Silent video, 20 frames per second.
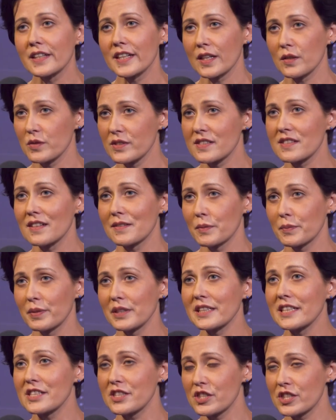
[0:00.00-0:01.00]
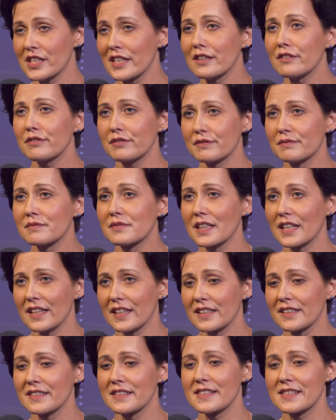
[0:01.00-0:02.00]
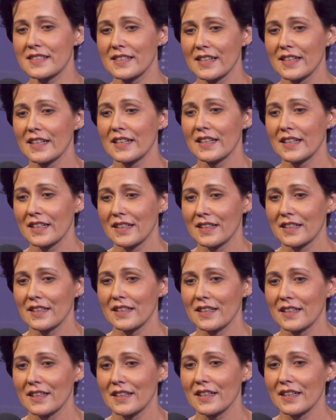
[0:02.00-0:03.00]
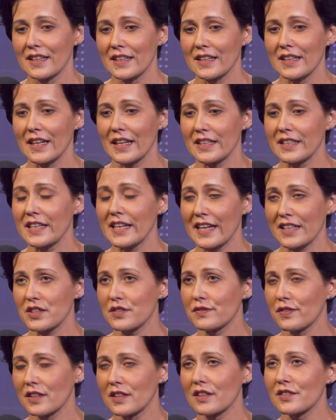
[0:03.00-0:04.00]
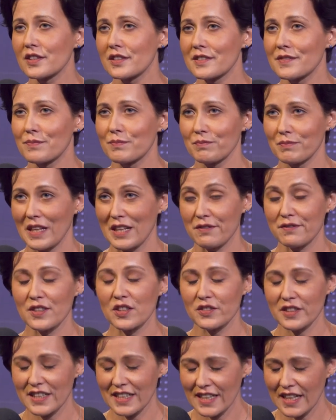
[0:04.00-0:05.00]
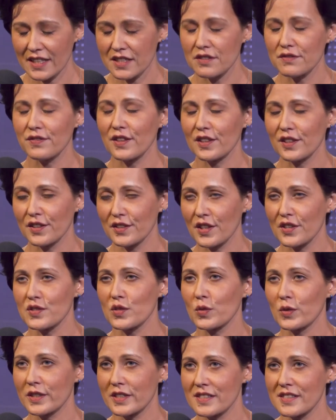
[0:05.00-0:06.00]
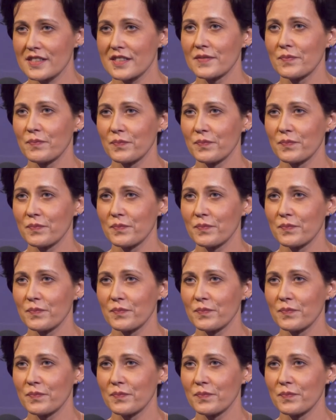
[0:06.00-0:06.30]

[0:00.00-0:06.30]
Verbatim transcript: He was a police chief and he had to follow those, he felt that he had to follow those orders.